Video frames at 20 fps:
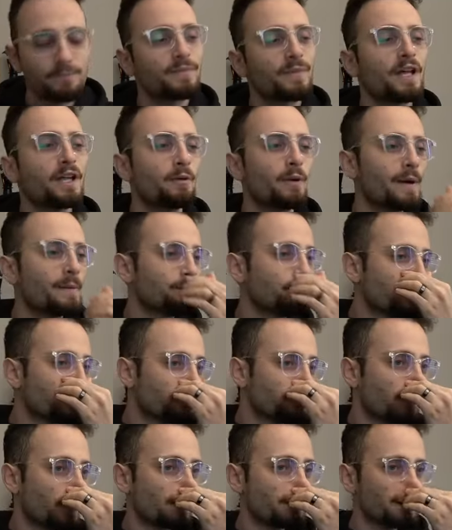Anyway,
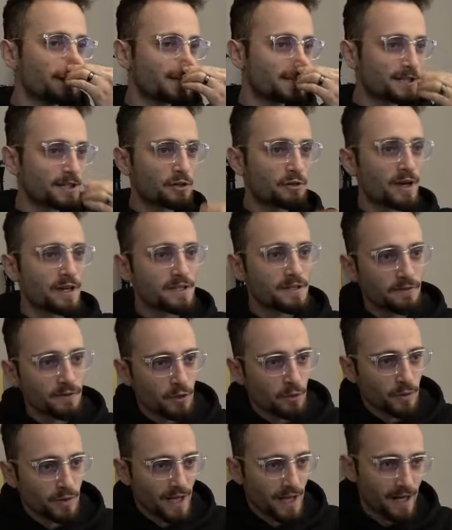Fabi gets aggressive
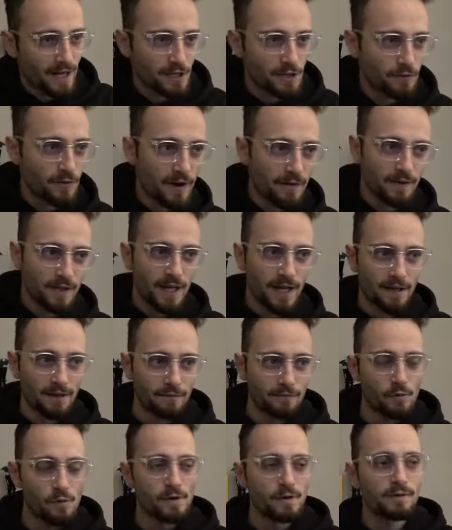here with knight h five and knight f
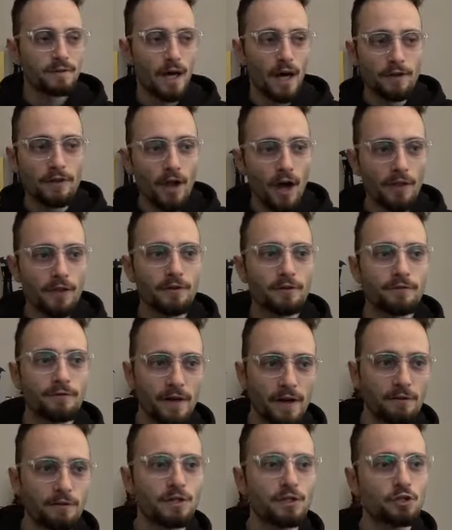four. Another
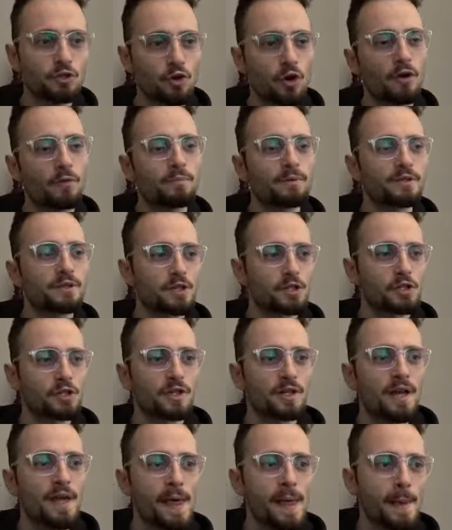very strong
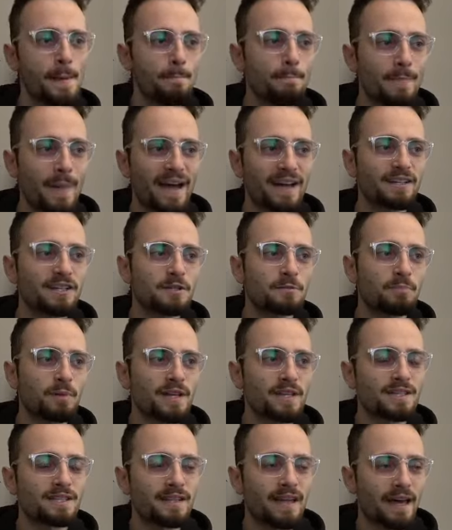position. Magnus
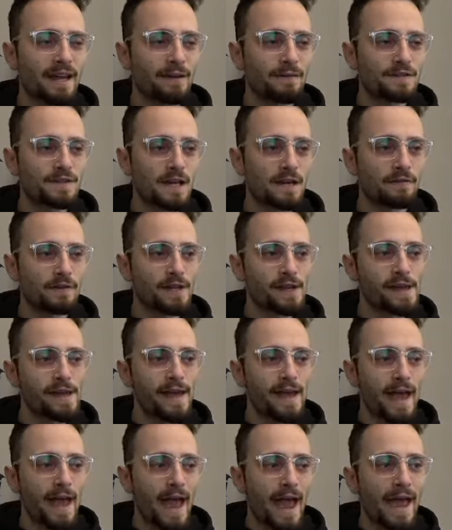plays knight f seven.
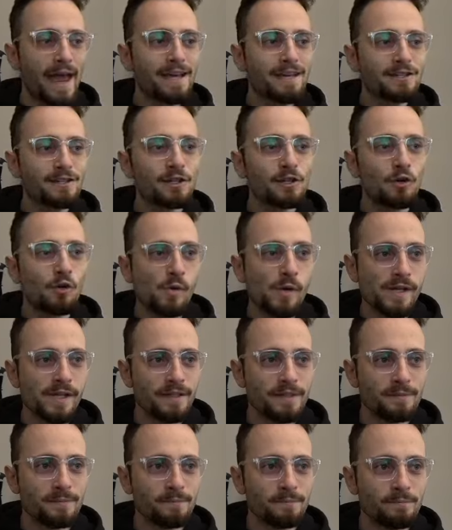Hangs a
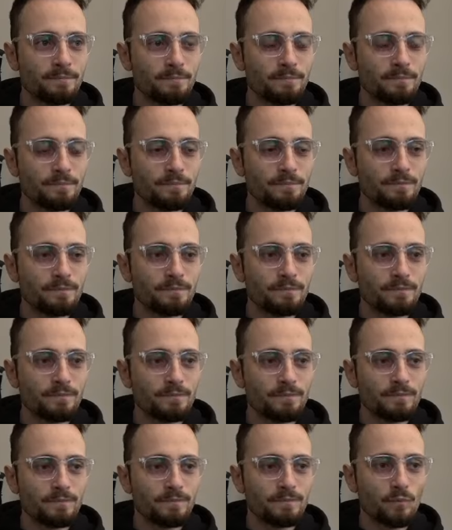queen.
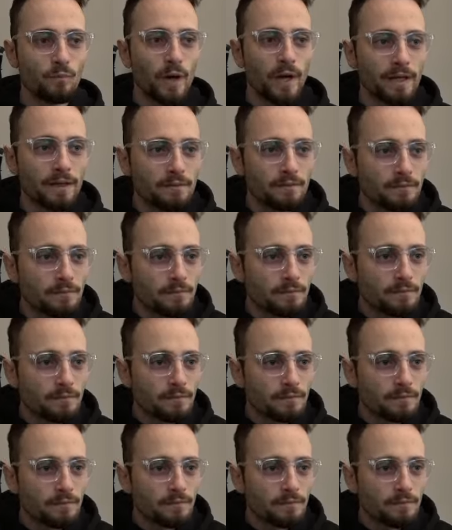Wait,
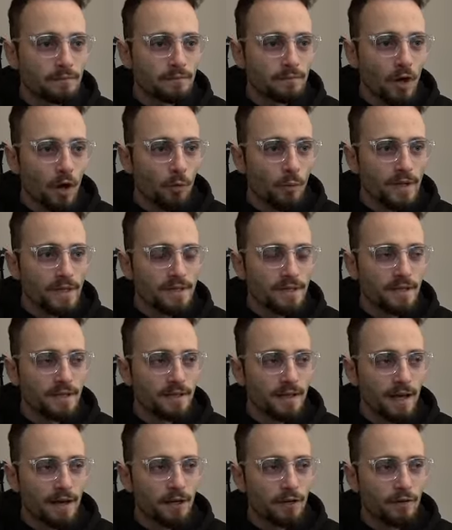are we seeing
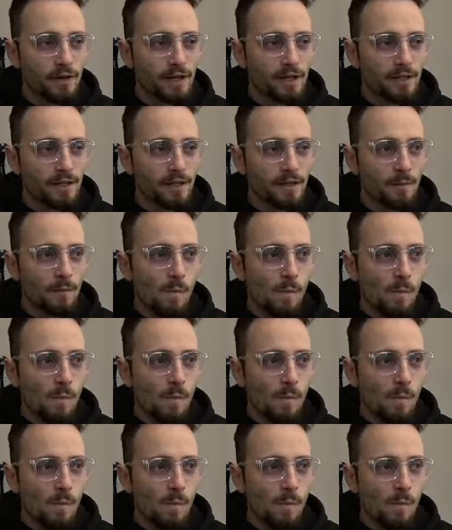that correctly?